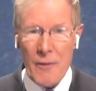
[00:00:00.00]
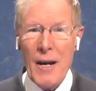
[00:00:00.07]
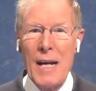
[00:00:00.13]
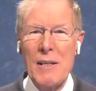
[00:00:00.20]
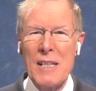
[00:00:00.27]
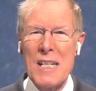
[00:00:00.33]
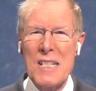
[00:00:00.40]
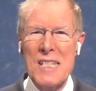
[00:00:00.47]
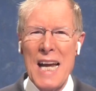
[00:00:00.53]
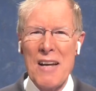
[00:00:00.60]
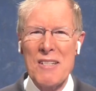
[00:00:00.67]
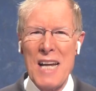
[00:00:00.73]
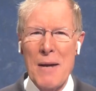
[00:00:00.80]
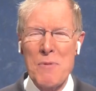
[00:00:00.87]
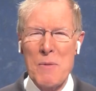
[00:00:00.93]
All right, it is
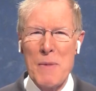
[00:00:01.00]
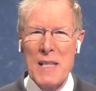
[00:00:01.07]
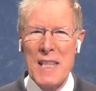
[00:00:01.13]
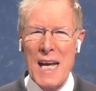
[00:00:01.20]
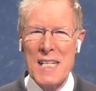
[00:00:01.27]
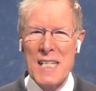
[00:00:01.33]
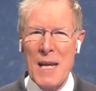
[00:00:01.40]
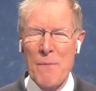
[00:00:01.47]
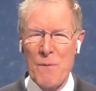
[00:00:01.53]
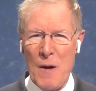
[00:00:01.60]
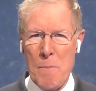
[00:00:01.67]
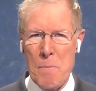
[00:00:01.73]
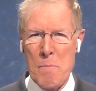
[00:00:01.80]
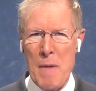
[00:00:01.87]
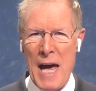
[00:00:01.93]
now time to meet that team
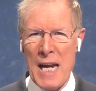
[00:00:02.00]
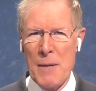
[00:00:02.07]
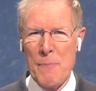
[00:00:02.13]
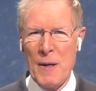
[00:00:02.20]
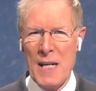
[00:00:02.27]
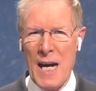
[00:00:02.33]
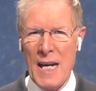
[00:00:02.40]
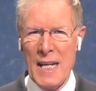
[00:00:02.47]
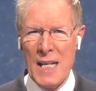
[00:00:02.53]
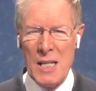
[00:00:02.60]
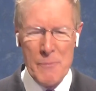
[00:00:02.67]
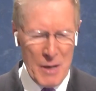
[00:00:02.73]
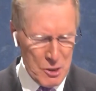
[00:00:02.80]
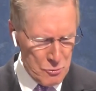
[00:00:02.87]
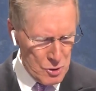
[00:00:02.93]
from Mattaponi
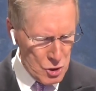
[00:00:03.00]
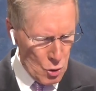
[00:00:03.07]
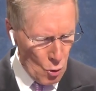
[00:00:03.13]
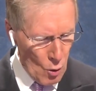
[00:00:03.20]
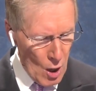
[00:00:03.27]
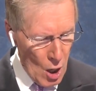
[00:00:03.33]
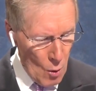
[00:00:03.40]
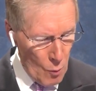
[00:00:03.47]
Elementary School.